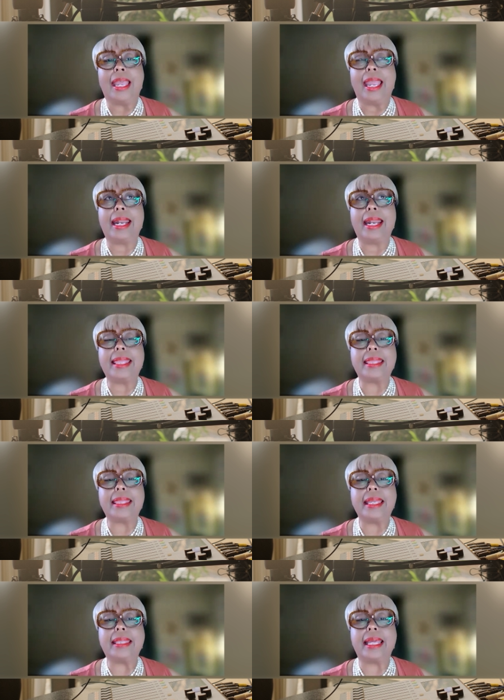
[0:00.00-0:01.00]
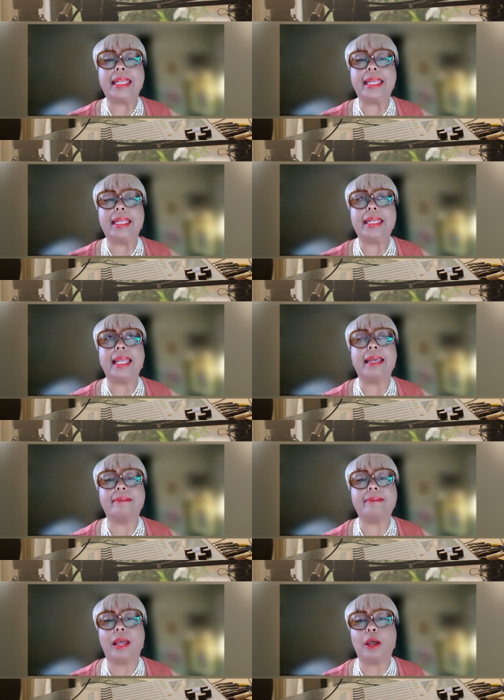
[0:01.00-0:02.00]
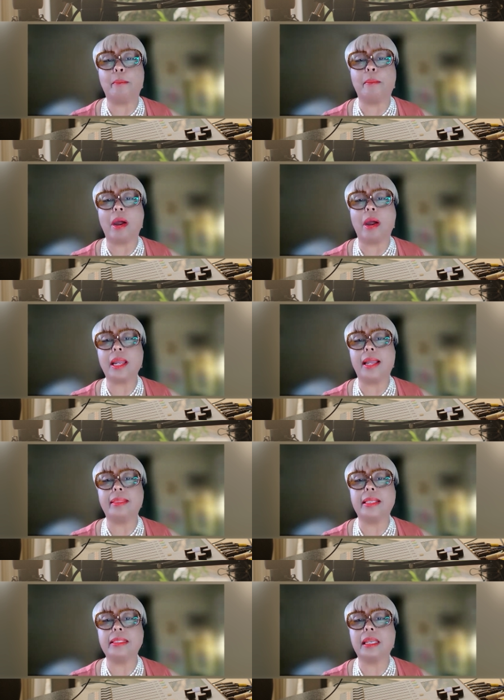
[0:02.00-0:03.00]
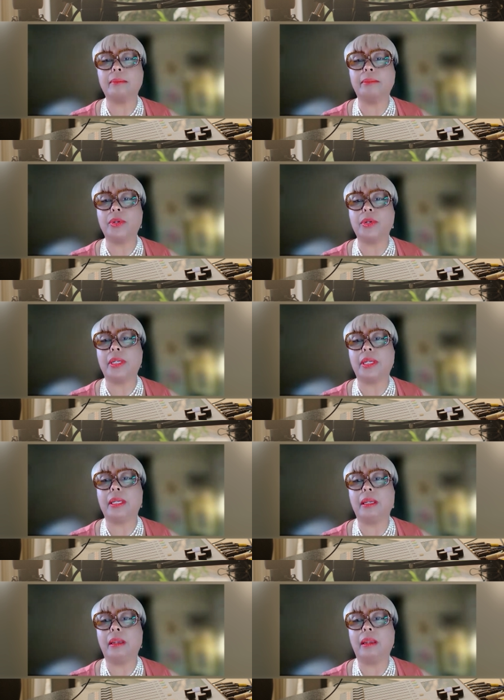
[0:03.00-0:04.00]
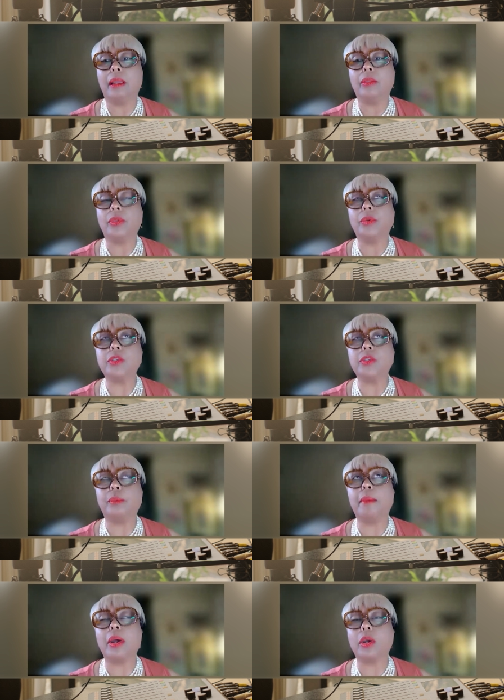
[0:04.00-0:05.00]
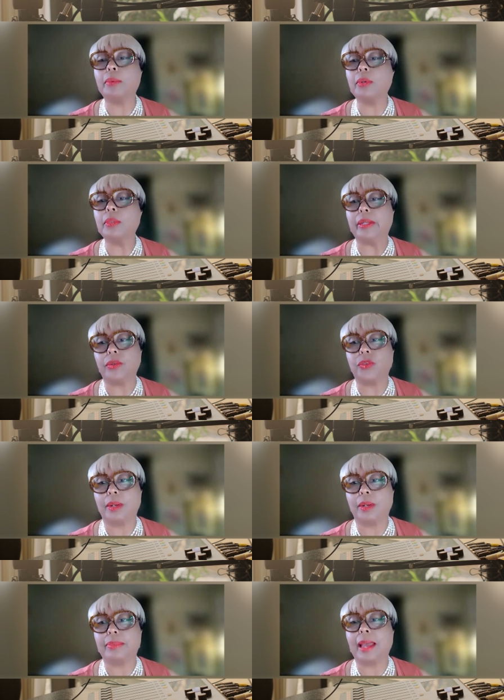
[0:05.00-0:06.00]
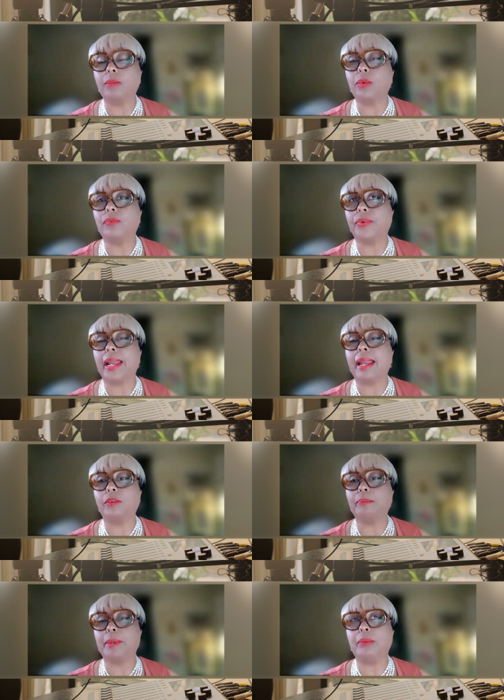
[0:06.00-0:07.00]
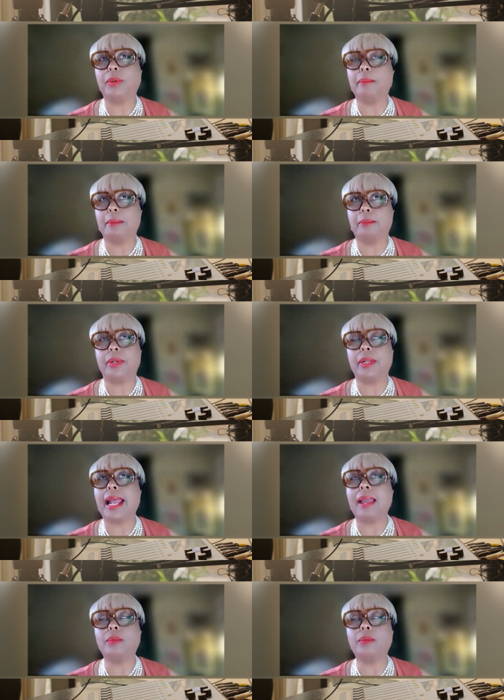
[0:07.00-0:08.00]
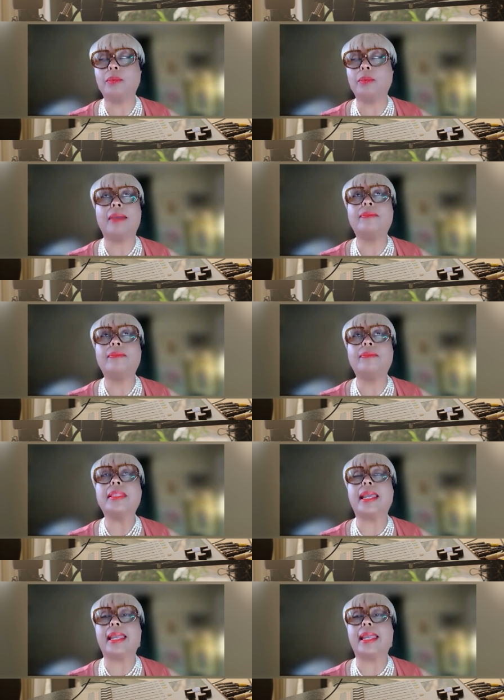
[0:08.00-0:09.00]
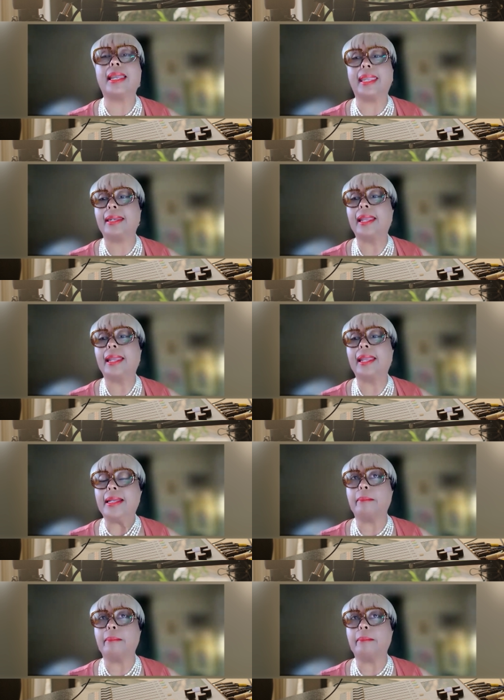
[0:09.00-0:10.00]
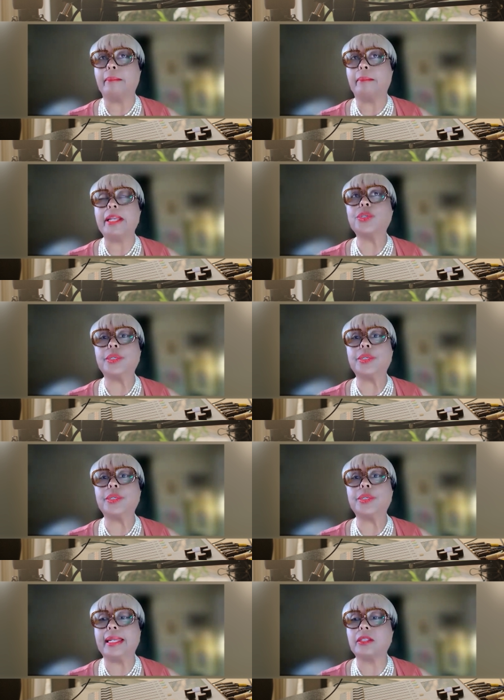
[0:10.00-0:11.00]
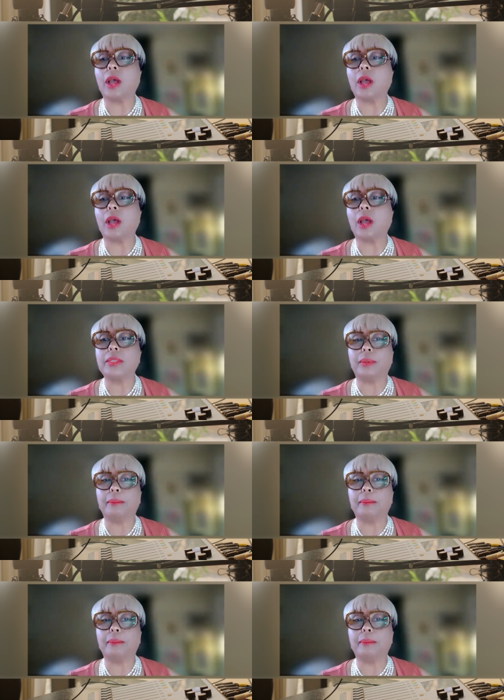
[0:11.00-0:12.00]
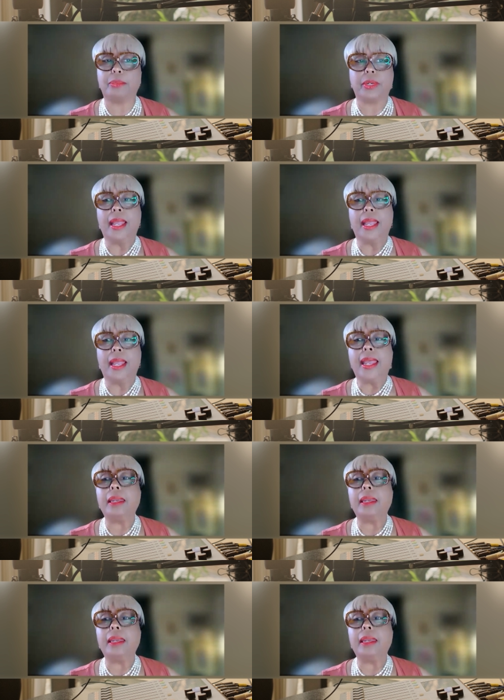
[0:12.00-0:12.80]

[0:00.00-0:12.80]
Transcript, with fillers: and I think that he left a mark on this community through his remarkable leadership that will forever be remembered. And I will do everything I can to make sure that he is always remembered.